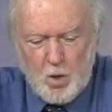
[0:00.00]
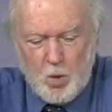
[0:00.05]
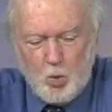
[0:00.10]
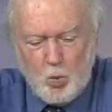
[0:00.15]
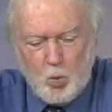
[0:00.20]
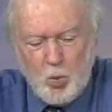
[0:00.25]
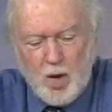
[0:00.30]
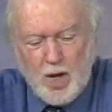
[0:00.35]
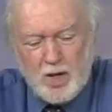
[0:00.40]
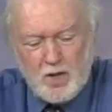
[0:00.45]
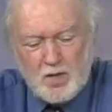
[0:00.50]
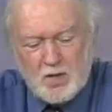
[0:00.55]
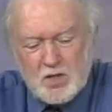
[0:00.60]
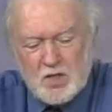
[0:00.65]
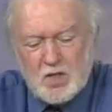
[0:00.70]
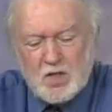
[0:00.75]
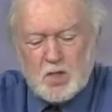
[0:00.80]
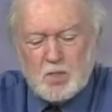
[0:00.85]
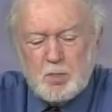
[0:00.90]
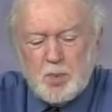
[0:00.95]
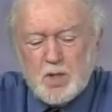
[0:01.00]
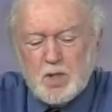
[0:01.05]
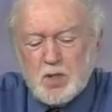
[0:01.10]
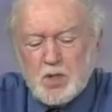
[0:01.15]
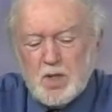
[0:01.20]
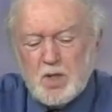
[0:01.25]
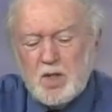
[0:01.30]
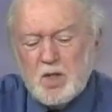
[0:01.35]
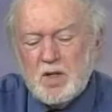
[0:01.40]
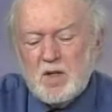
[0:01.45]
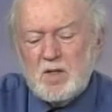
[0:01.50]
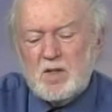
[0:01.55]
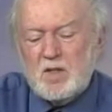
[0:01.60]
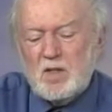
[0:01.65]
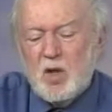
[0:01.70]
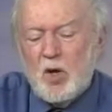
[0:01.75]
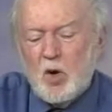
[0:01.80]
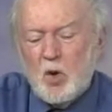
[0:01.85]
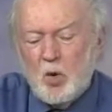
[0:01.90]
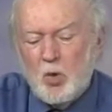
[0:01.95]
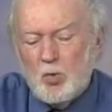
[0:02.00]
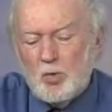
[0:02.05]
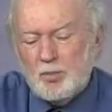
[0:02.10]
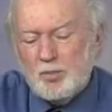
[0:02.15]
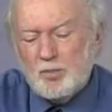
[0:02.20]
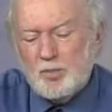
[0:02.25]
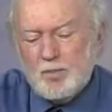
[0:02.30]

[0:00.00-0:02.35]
When suspicion is low